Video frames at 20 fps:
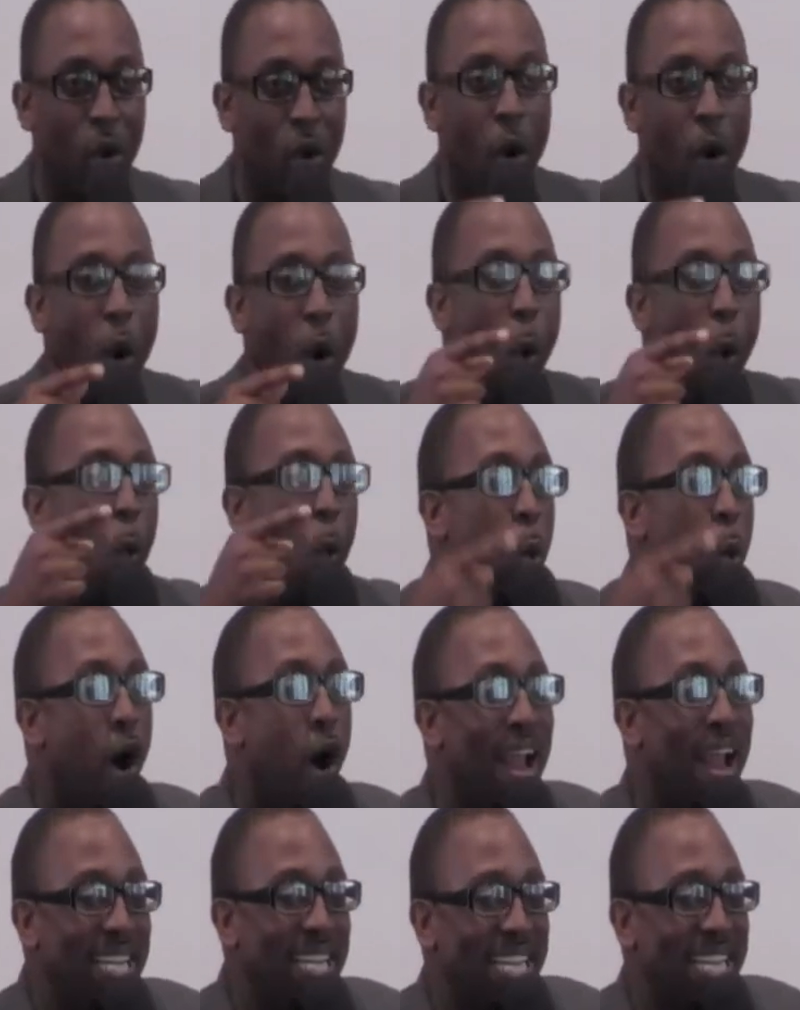
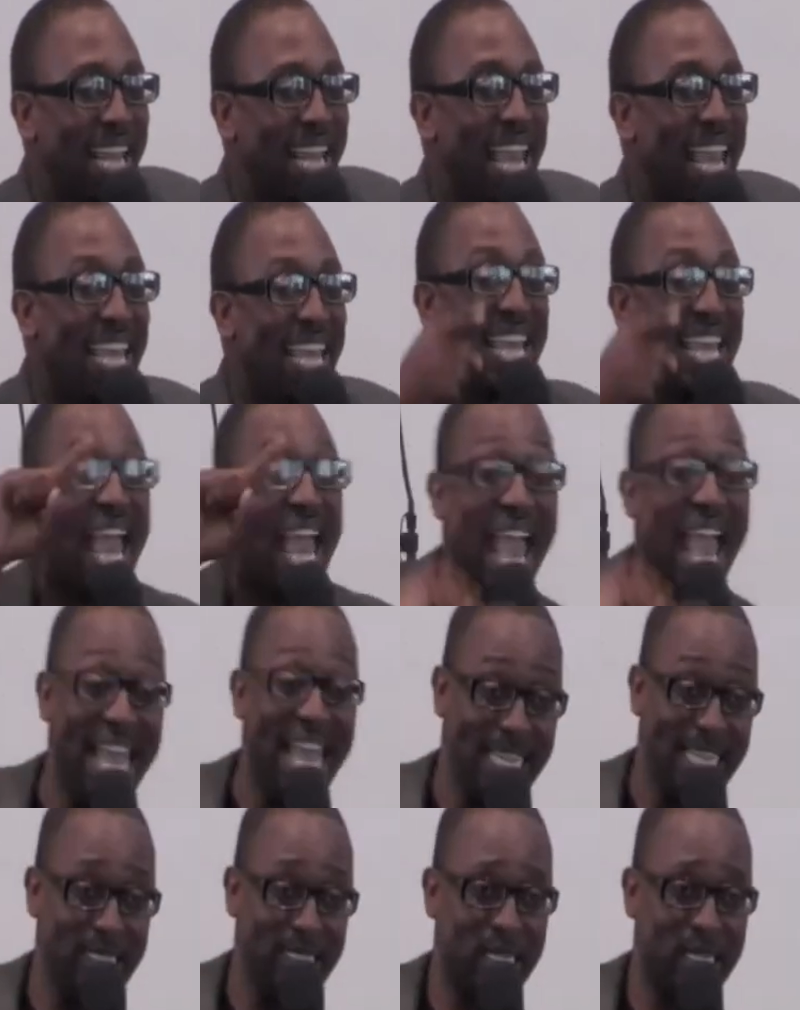what he
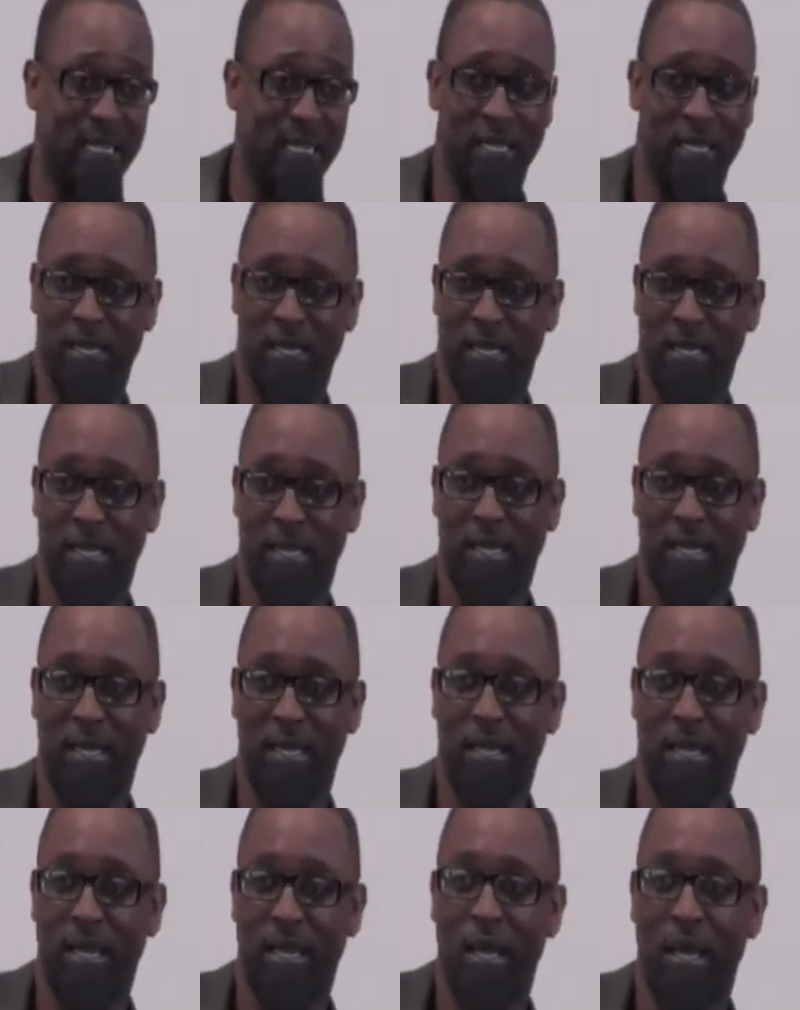ate
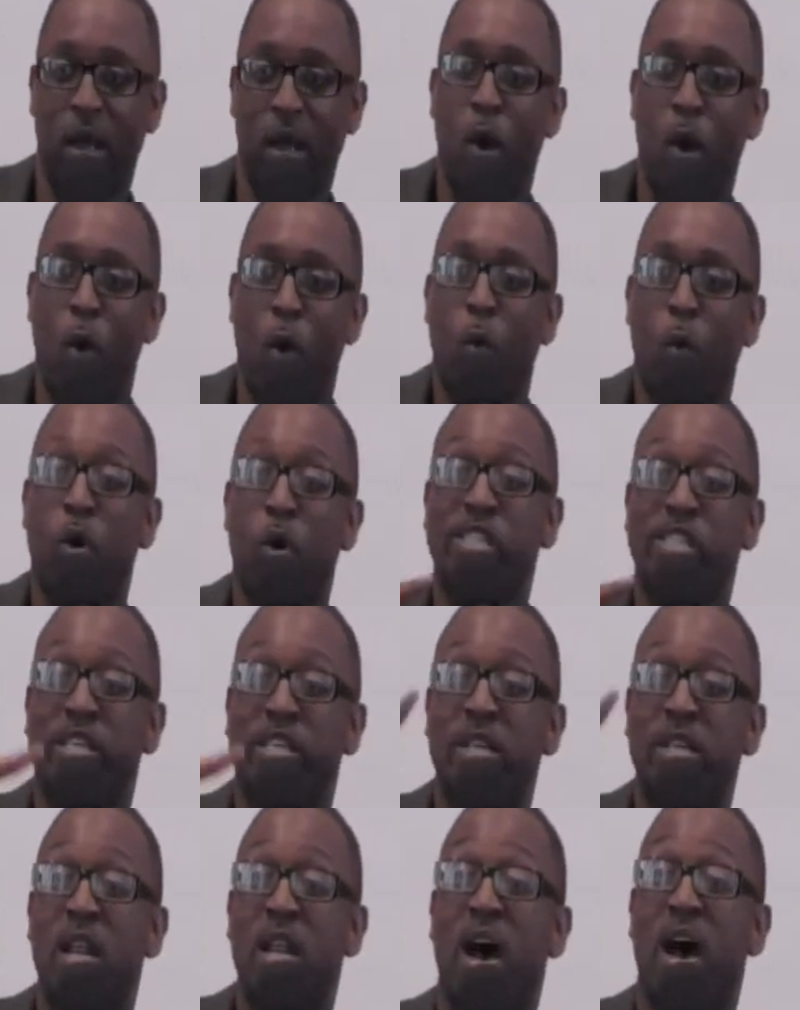was
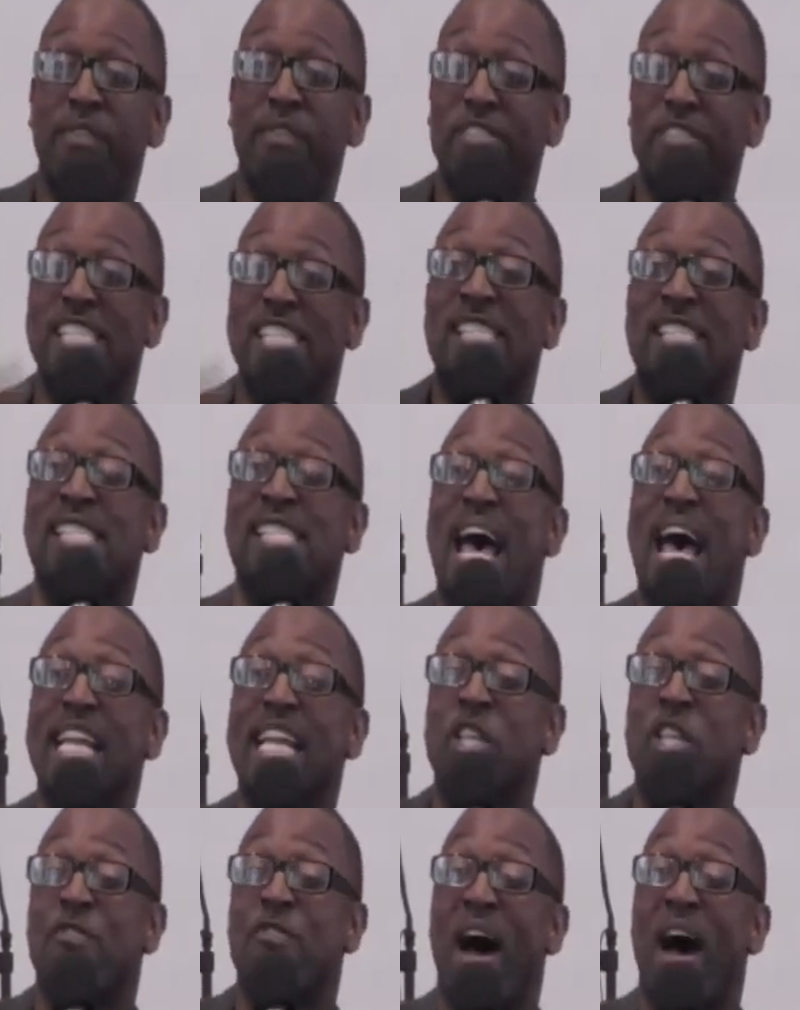enough to
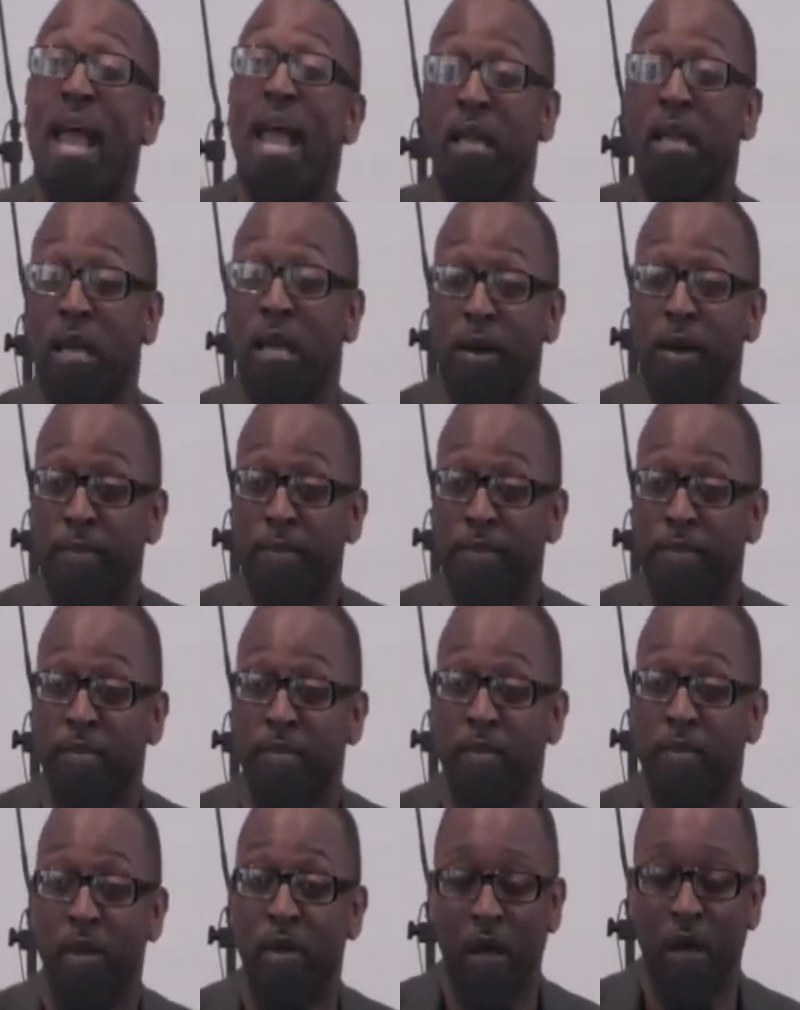satisfy him
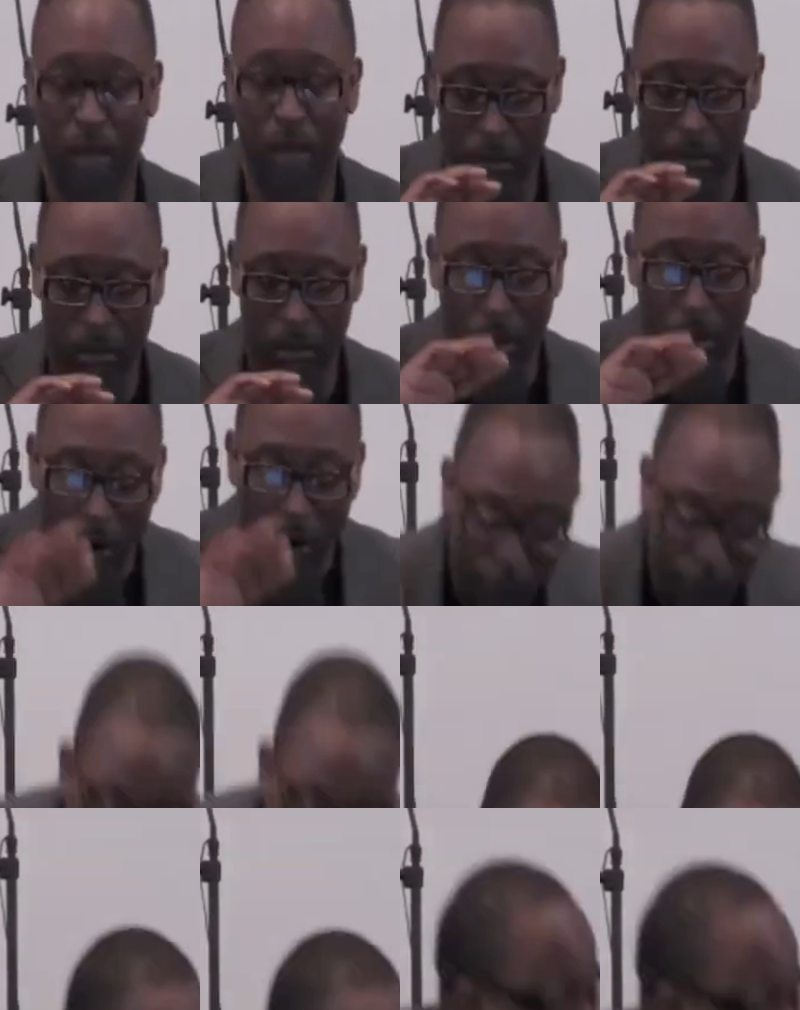for
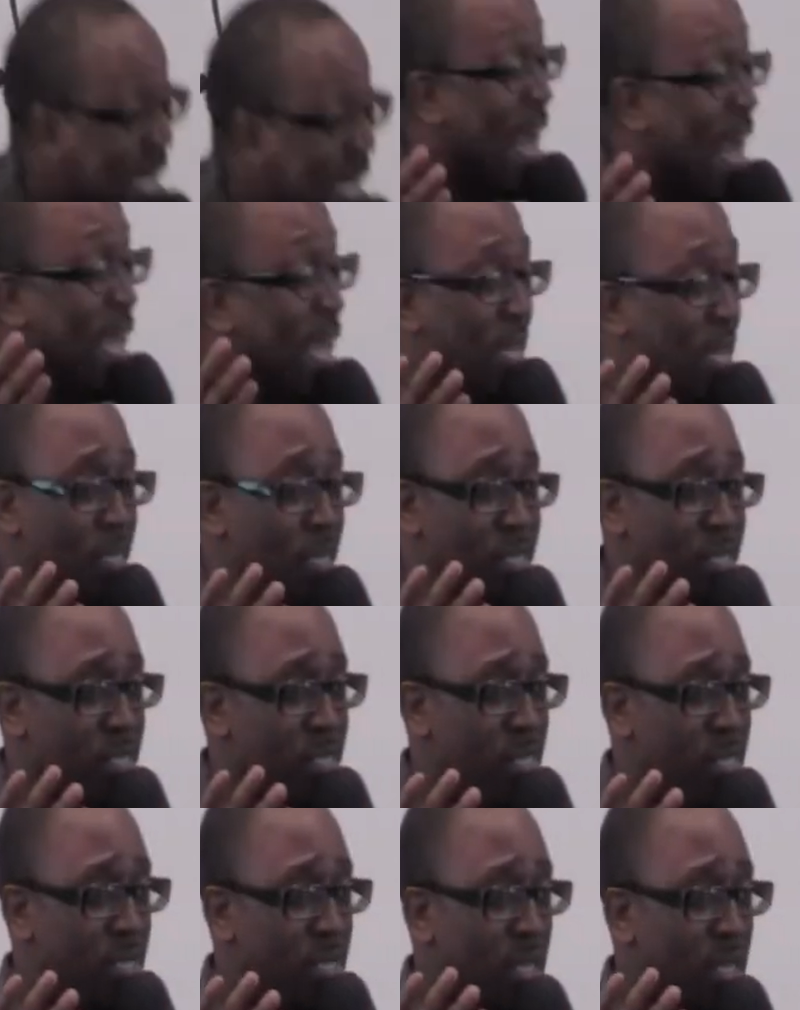40 days
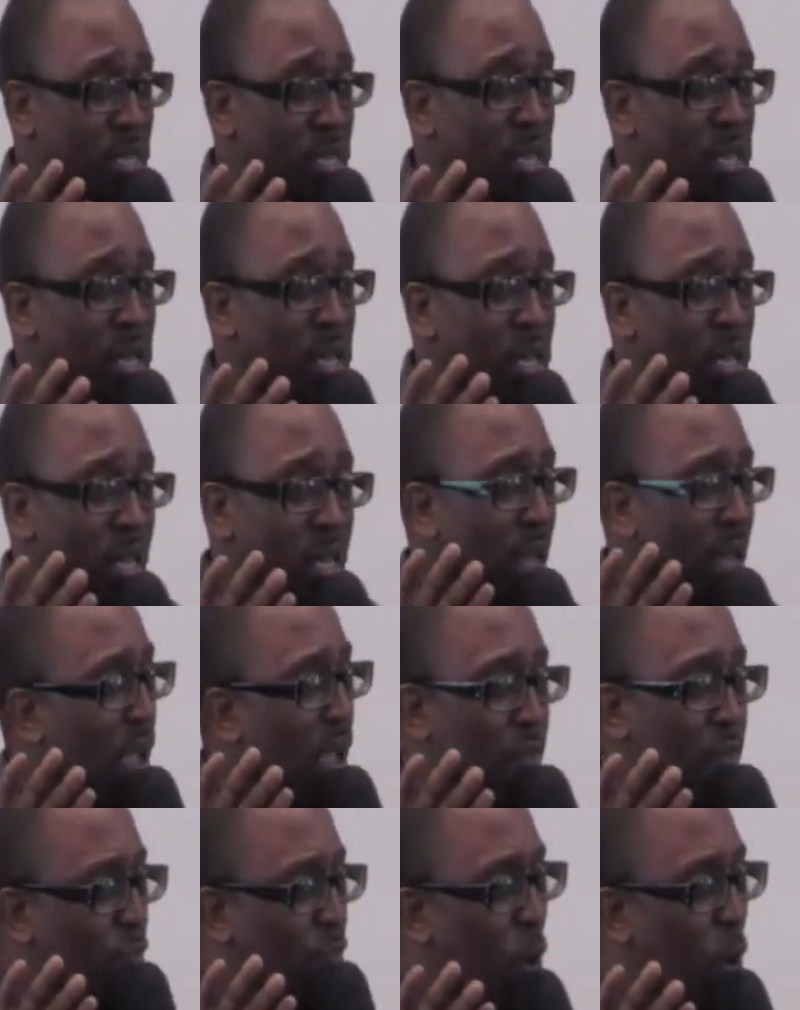and
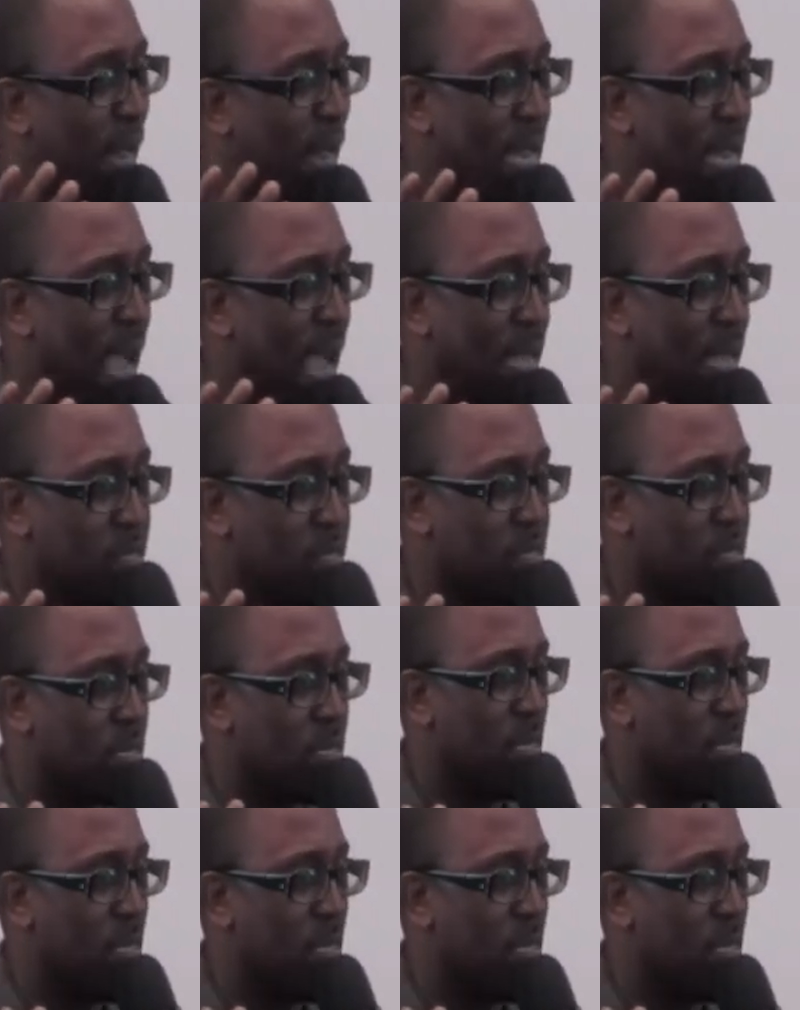40 nights.